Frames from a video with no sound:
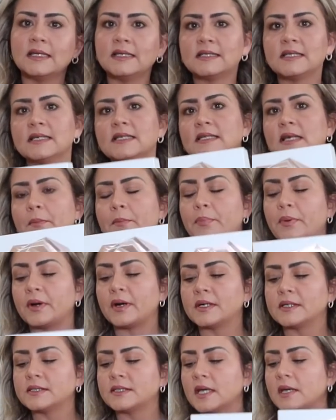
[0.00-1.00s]
This is the
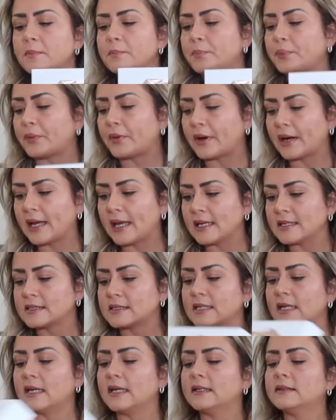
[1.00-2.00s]
birthday
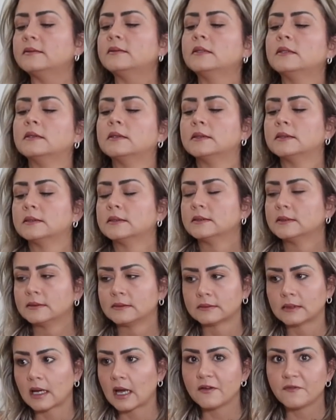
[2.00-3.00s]
present.
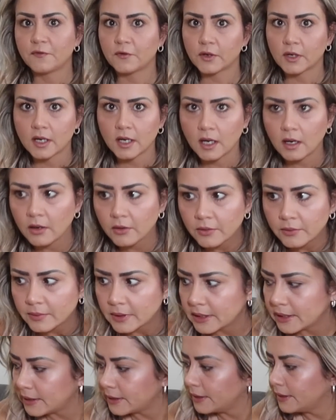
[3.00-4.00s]
I forgot
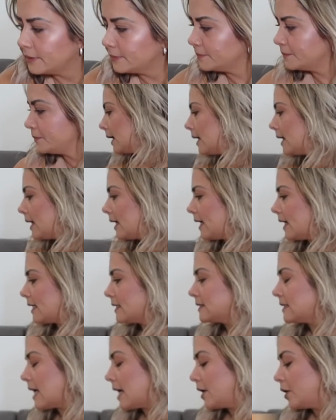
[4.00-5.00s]
already.
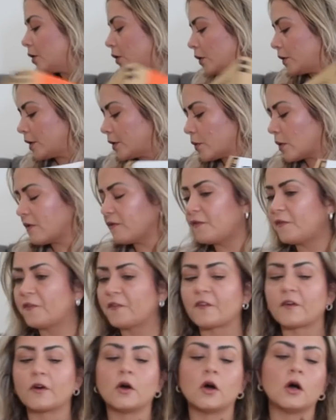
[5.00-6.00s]
Next, another one
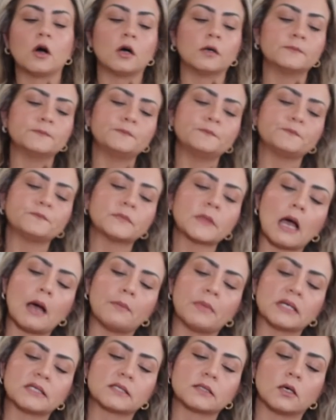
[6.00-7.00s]
from
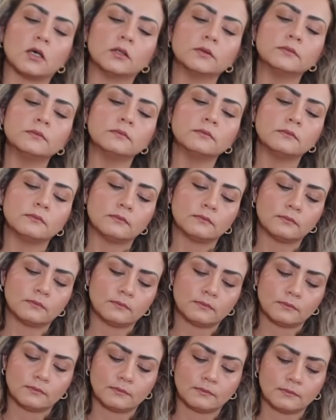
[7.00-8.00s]
Amazon.
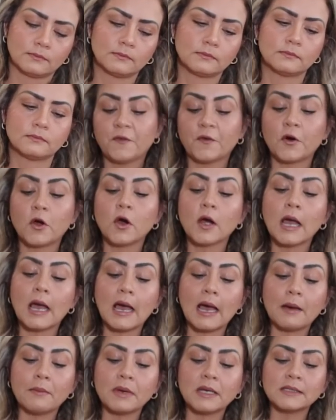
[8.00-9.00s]
From
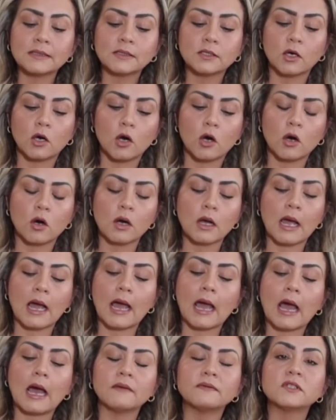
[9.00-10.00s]
Amazon, I
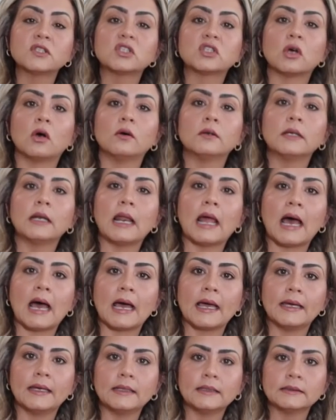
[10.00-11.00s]
have
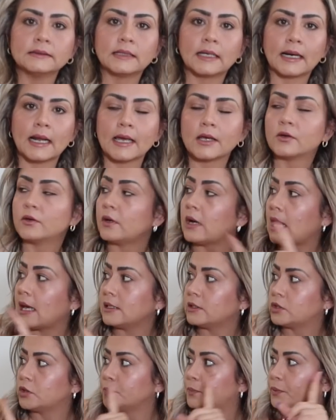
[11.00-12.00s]
sunlight that I would
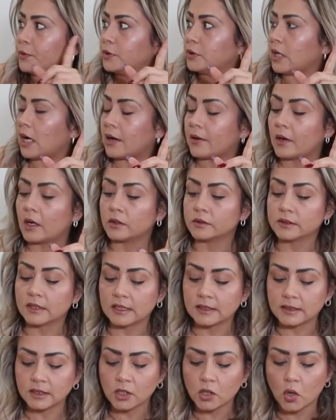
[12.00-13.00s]
like to put around the
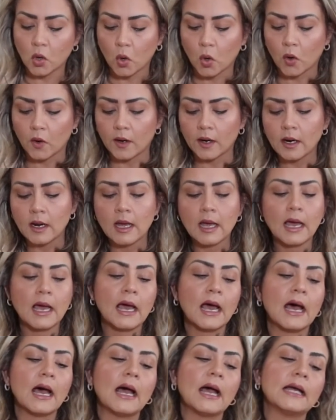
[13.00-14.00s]
decor.
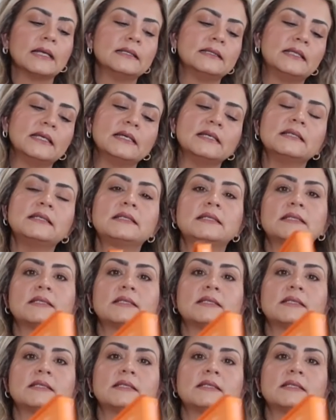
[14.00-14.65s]
And this